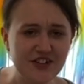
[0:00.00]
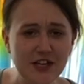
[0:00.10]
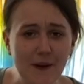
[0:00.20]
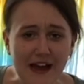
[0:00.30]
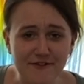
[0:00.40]
Do
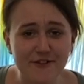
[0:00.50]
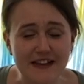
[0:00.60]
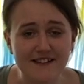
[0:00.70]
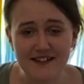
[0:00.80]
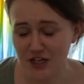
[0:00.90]
you have
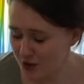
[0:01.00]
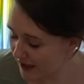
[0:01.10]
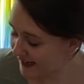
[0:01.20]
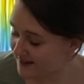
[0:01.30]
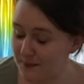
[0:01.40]
friends that you
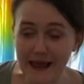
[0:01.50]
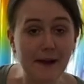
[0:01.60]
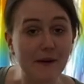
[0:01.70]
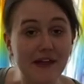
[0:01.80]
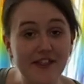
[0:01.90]
like to
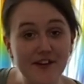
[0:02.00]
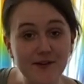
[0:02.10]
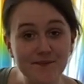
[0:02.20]
play with?